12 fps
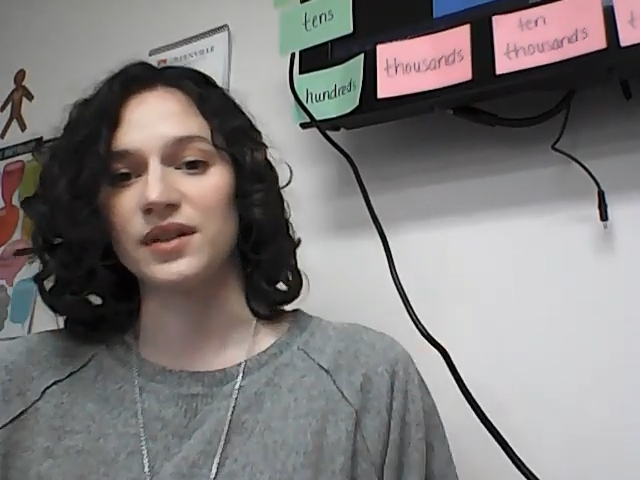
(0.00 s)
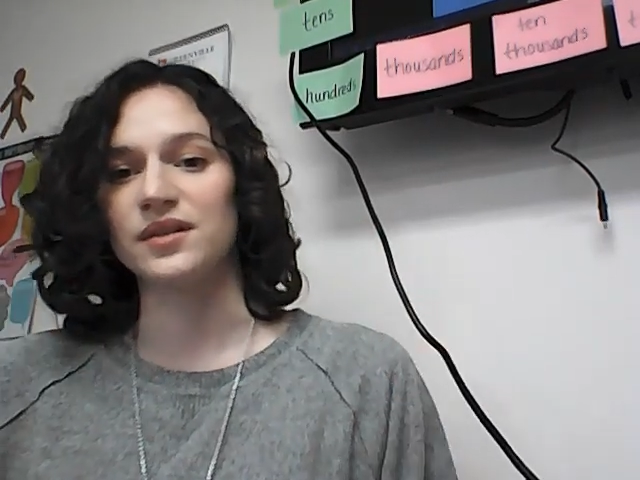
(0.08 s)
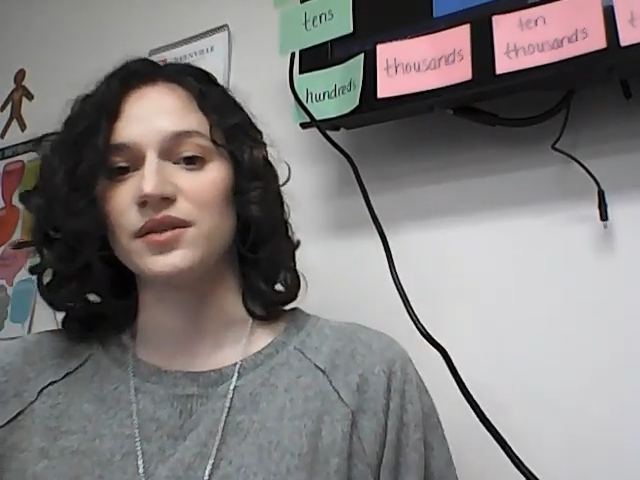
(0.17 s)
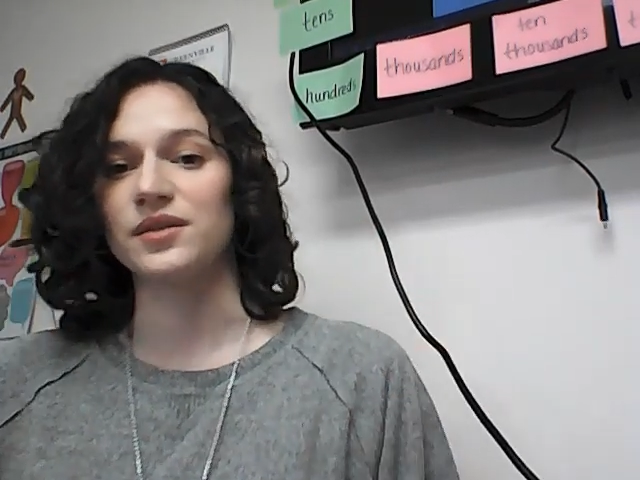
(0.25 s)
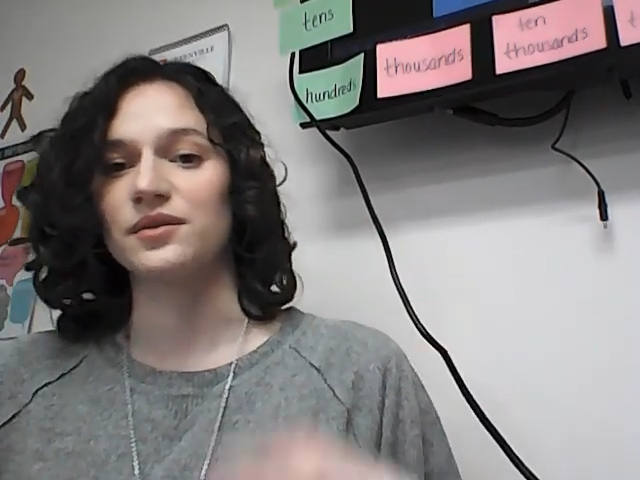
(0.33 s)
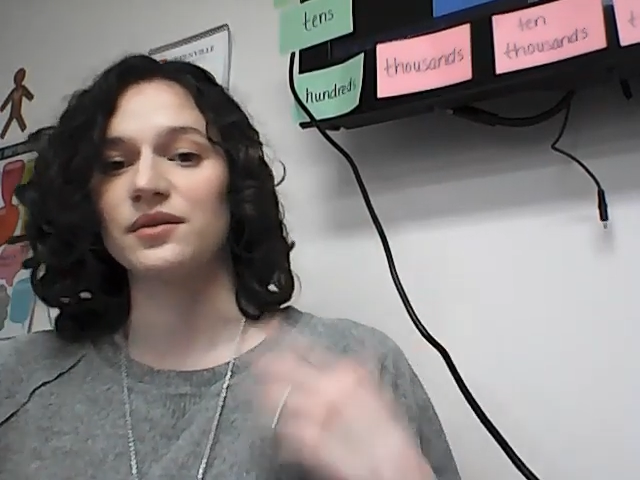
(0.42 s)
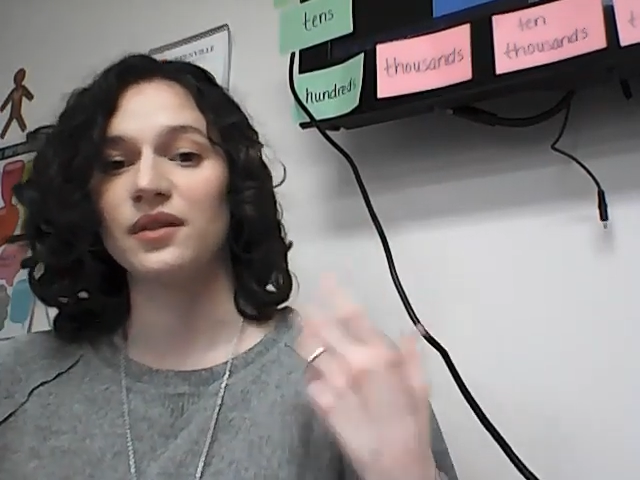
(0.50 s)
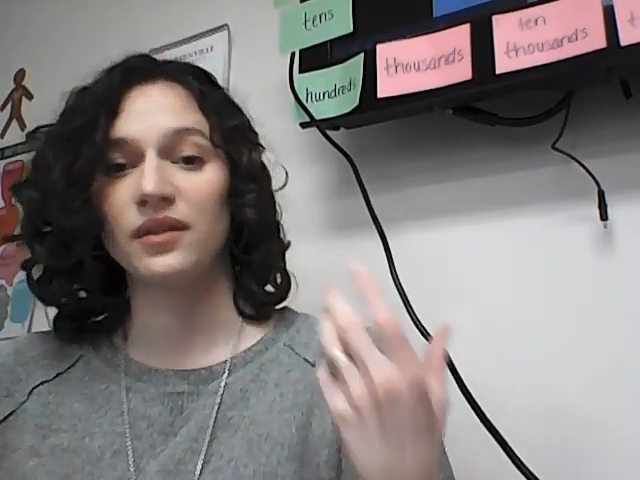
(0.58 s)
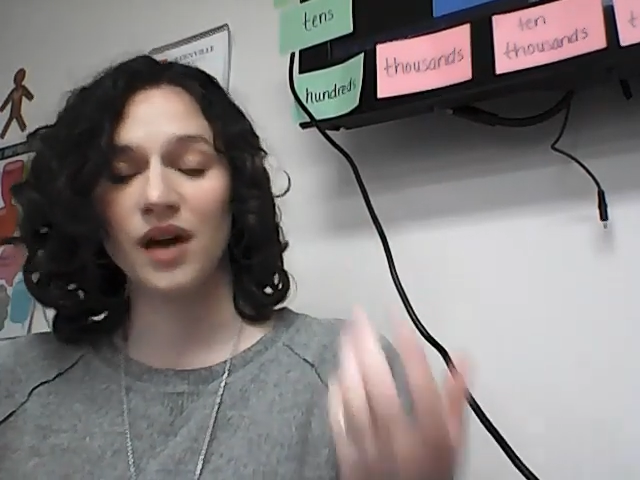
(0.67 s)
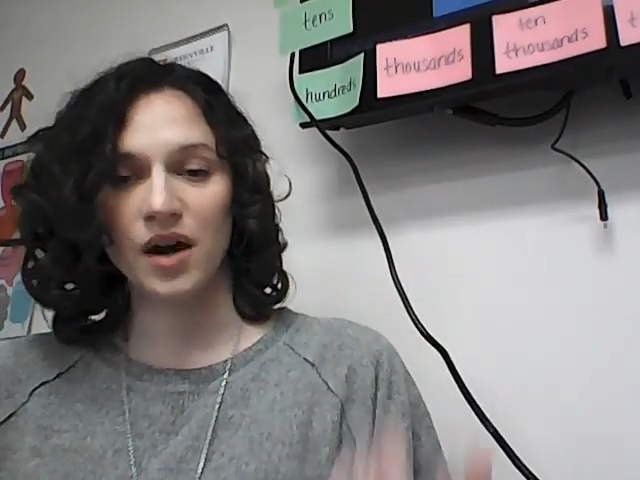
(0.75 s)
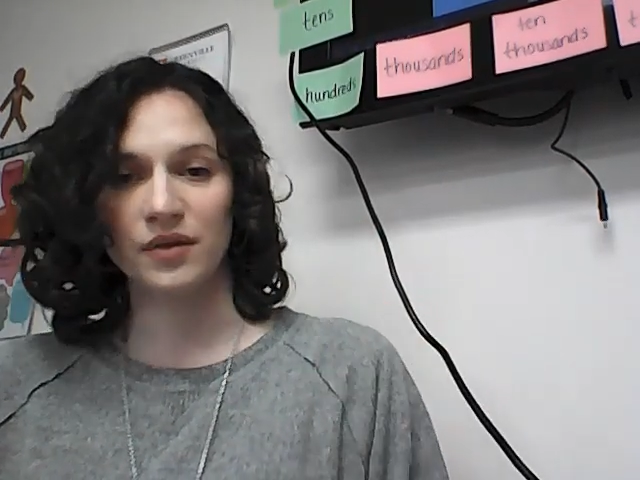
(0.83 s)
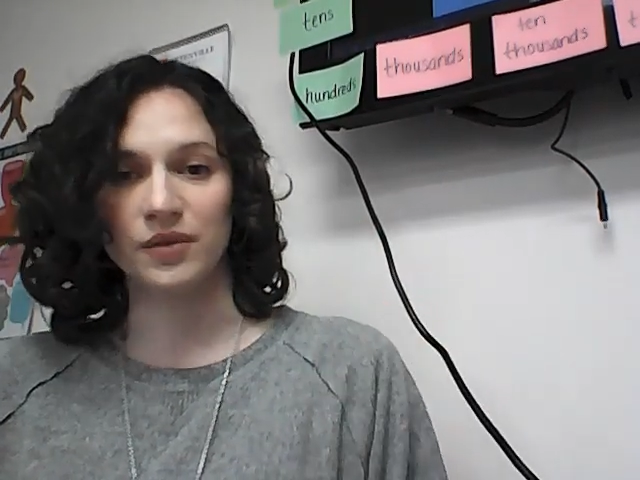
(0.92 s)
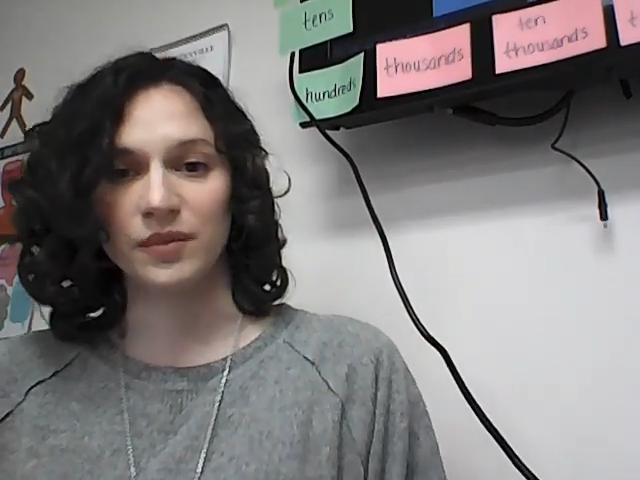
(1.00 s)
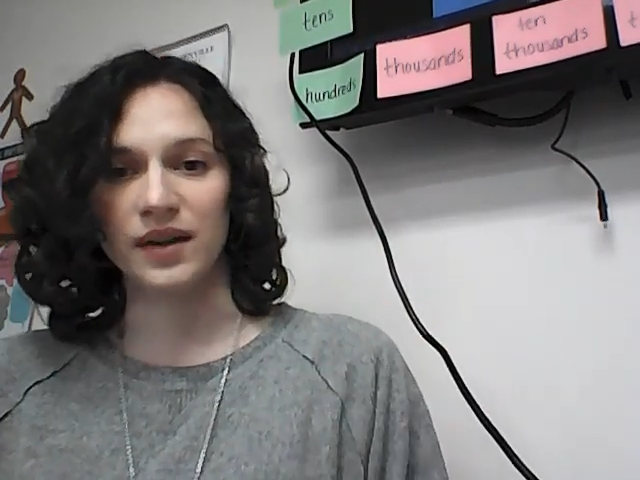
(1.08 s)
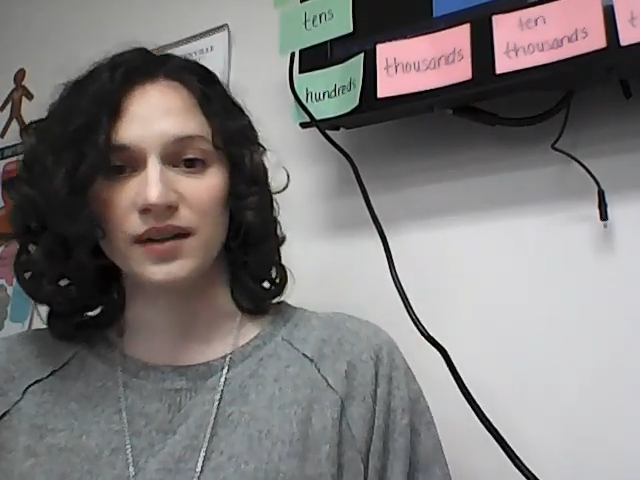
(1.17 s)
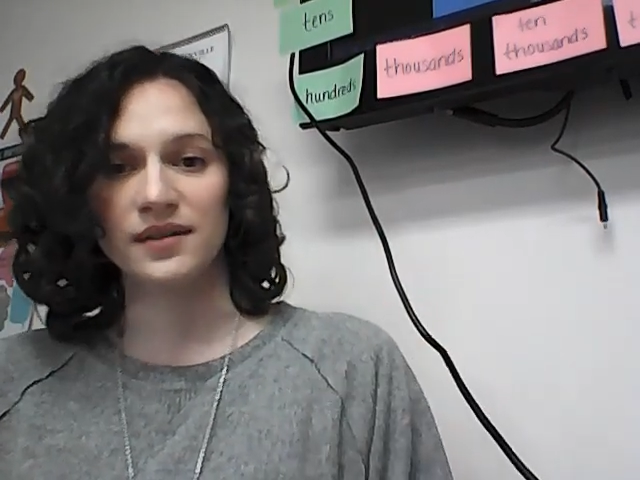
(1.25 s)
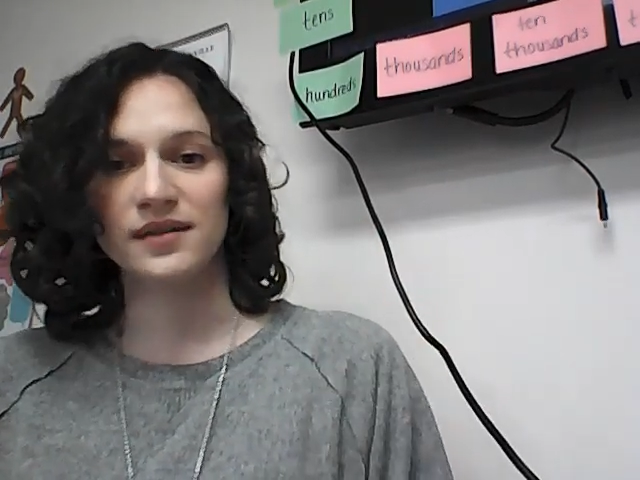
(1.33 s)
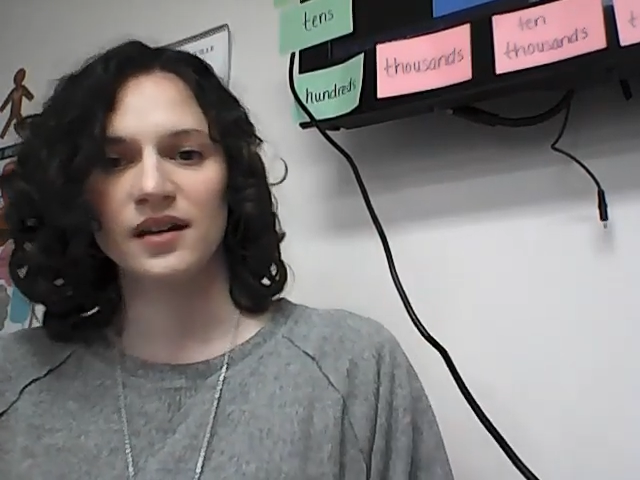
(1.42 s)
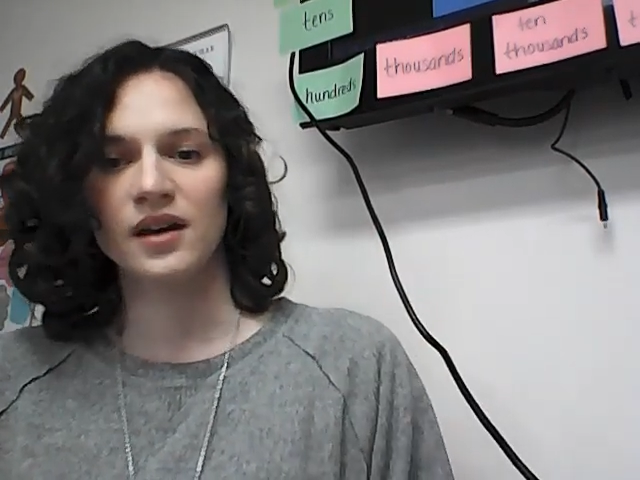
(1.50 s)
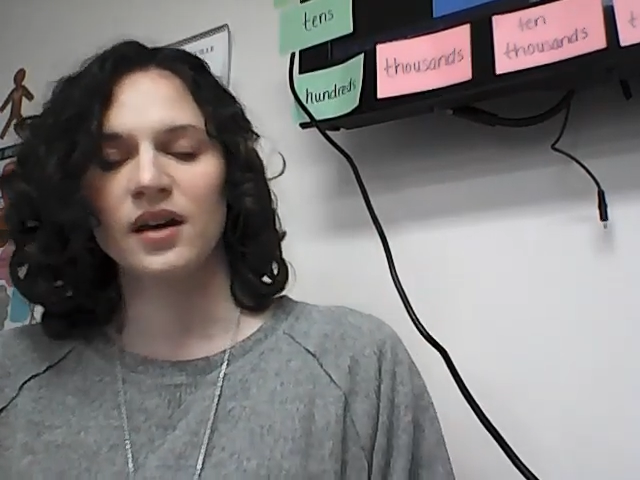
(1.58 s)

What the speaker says: into thought groupings.